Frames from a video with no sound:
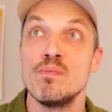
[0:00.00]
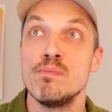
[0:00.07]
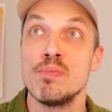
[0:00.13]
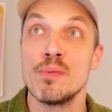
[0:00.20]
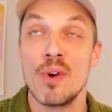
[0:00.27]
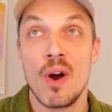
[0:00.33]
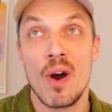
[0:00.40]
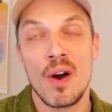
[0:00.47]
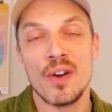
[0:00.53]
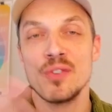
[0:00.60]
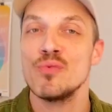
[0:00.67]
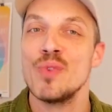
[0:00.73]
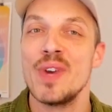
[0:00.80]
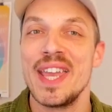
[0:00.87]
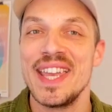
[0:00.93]
broad
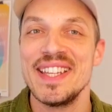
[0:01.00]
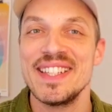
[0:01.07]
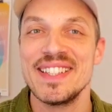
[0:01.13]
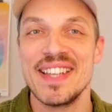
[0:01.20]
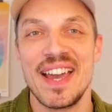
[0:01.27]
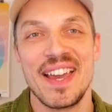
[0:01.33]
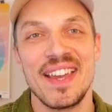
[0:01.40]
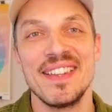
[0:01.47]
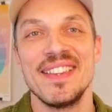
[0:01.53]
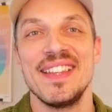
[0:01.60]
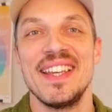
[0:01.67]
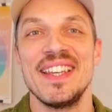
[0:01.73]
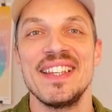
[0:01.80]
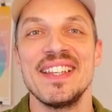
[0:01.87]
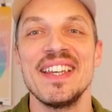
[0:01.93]
ways, I
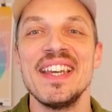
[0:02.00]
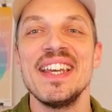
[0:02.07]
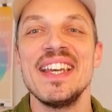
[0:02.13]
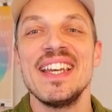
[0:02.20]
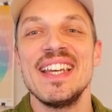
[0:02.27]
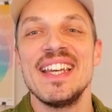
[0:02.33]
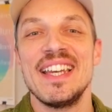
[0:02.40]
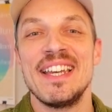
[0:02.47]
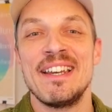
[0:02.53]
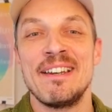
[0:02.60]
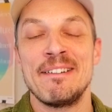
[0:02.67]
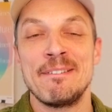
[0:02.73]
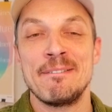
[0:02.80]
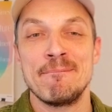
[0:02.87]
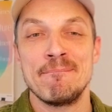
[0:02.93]
think,
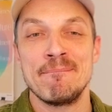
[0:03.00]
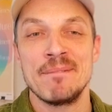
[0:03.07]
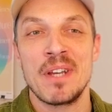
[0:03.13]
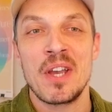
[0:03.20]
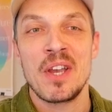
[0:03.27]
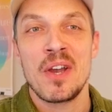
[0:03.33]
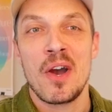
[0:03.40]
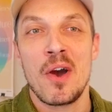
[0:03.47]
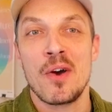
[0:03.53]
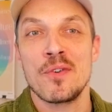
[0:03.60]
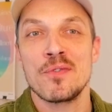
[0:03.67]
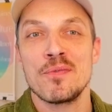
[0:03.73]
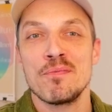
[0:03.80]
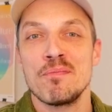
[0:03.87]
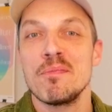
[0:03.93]

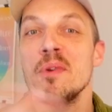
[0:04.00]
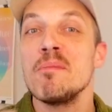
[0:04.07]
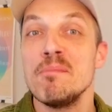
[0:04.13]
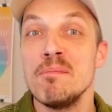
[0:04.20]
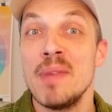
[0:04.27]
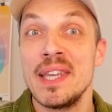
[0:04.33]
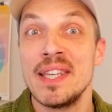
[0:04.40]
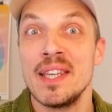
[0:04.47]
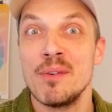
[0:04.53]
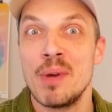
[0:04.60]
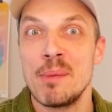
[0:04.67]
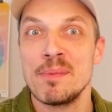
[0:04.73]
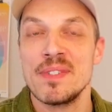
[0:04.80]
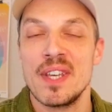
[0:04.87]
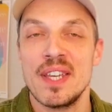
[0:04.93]
of making
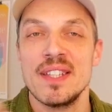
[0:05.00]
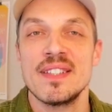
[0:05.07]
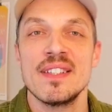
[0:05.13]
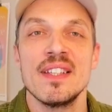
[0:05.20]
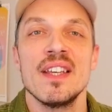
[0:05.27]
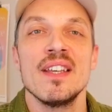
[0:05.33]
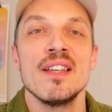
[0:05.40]
websites.